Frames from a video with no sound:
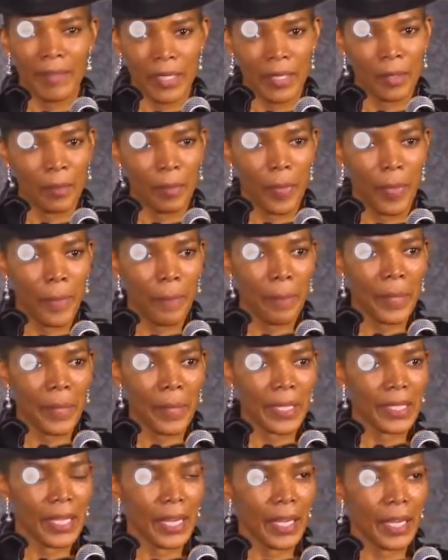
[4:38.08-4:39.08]
we
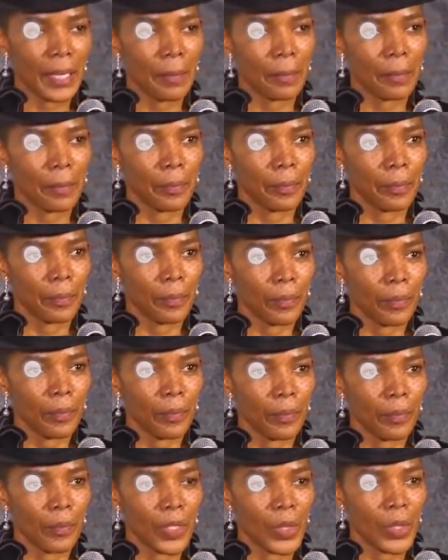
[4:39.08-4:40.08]
found a way to
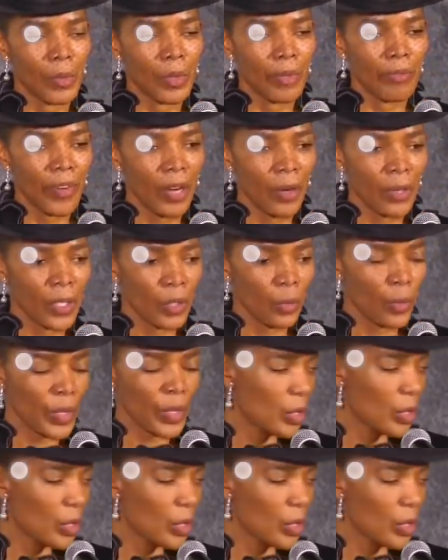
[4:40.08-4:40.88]
stay connected.